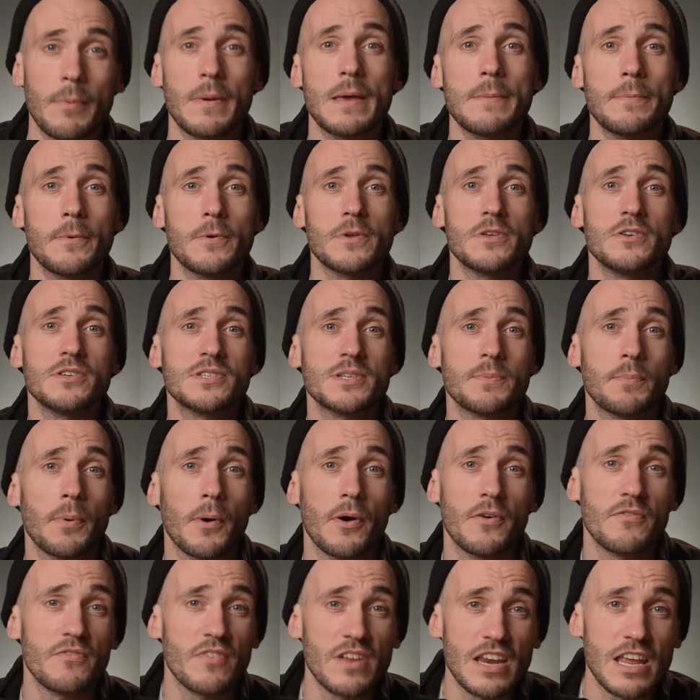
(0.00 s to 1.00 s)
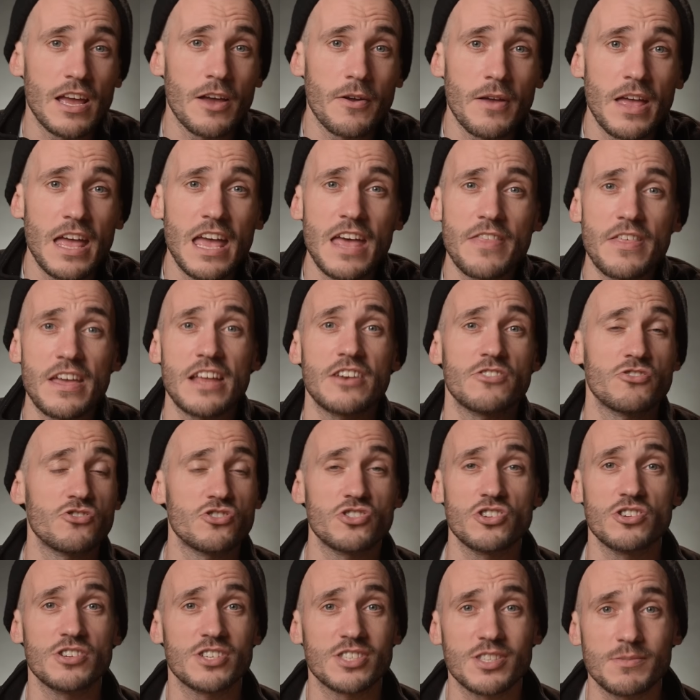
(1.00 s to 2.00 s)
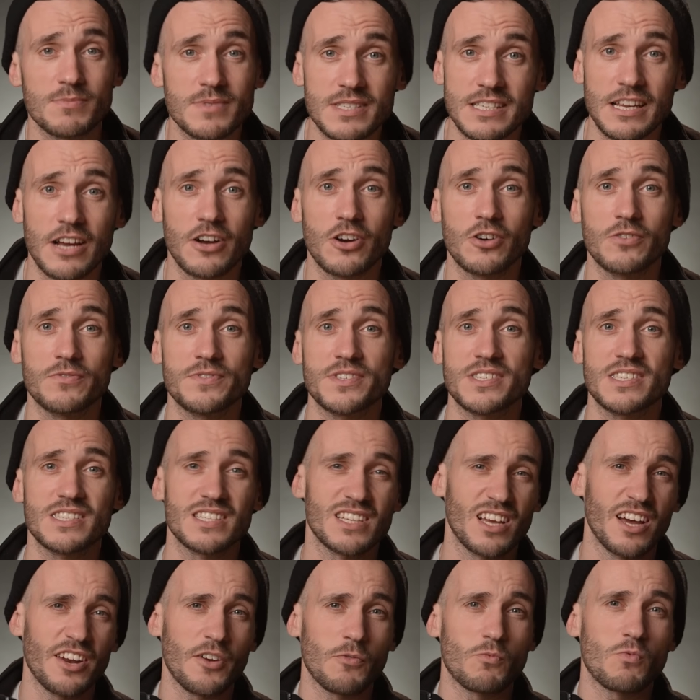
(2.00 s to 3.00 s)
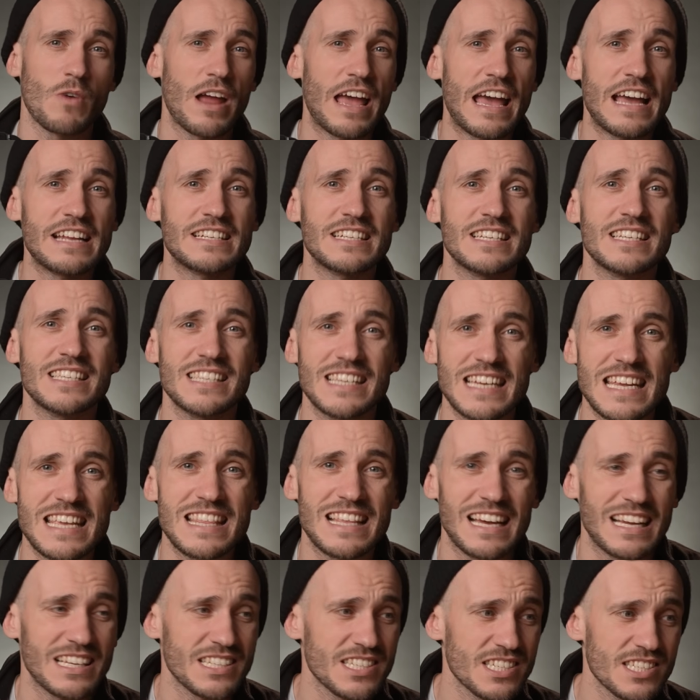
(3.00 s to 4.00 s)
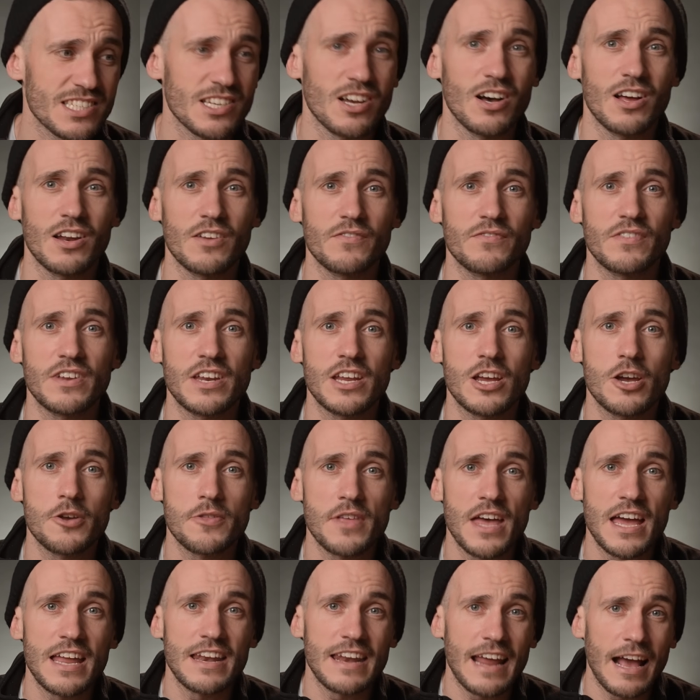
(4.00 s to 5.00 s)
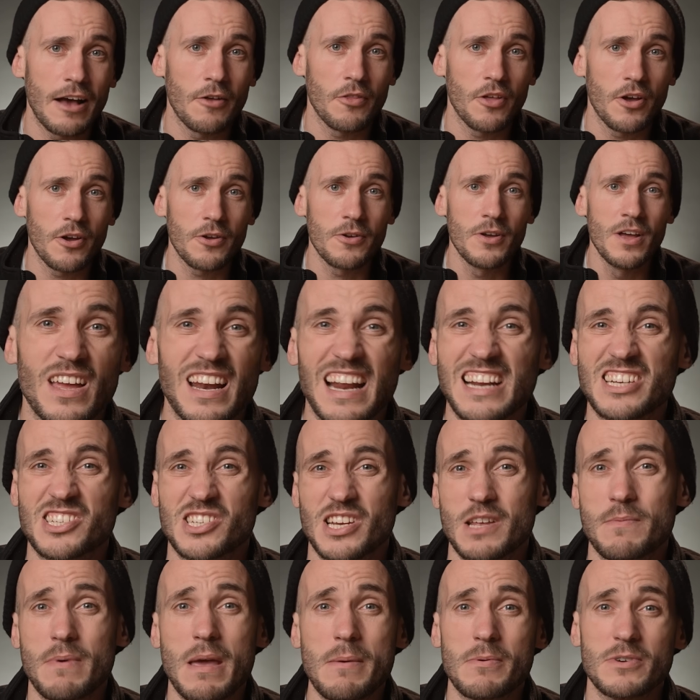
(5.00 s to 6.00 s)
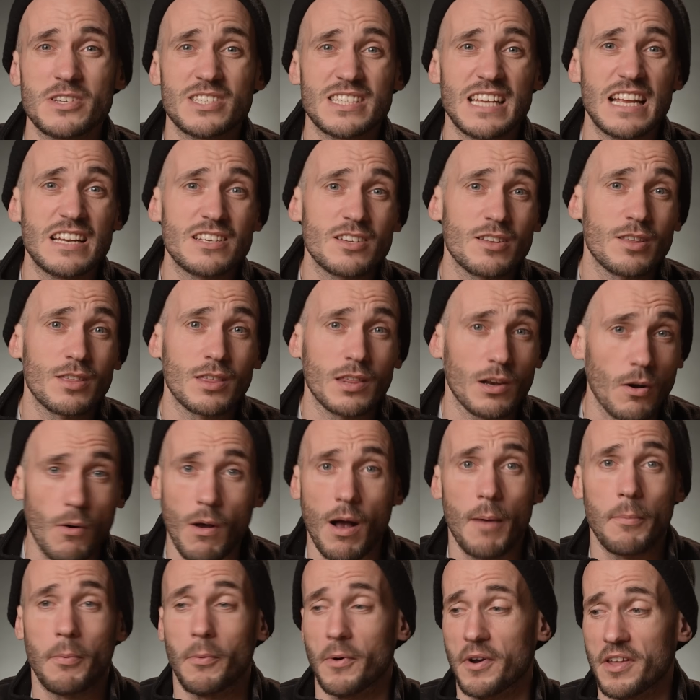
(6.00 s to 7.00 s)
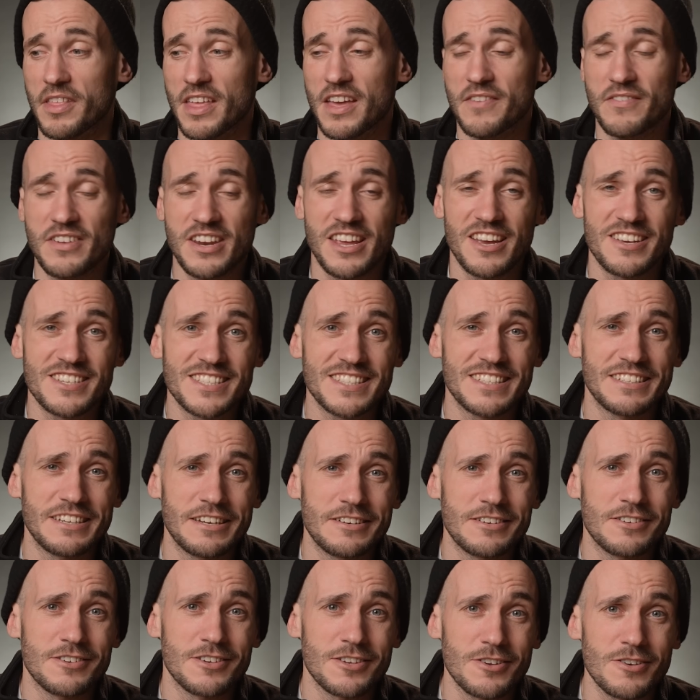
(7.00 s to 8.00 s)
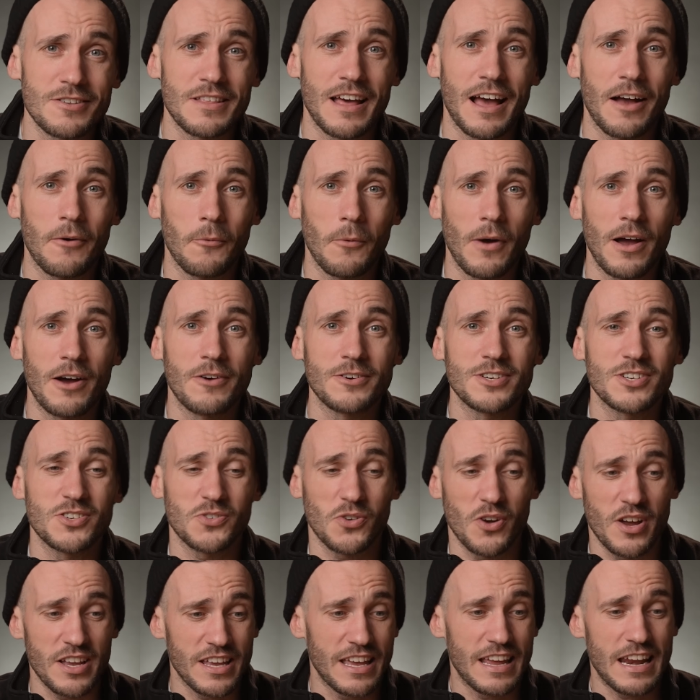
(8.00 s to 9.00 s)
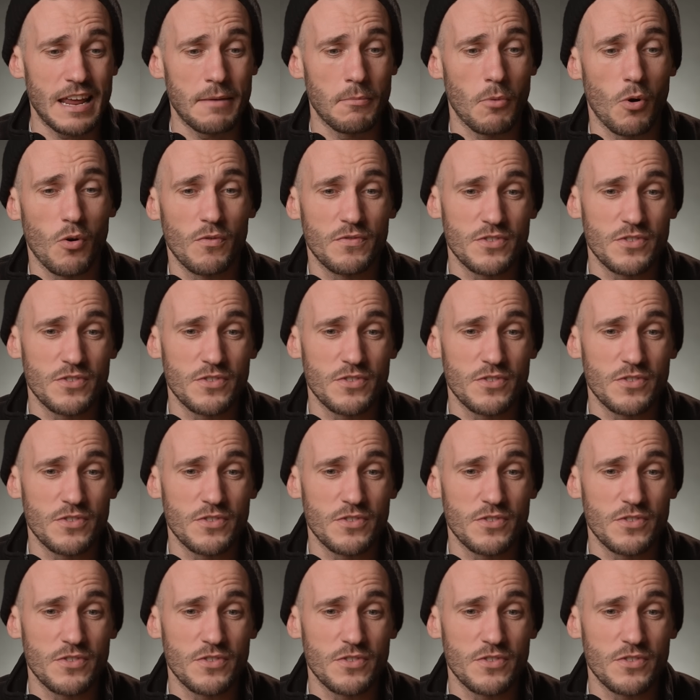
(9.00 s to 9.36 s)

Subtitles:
people used to put a video here that introduced themselves. It's kind of rare to see that style of video there now though, and actually people just tend to throw up one of their videos that didn't do that well to try and get it more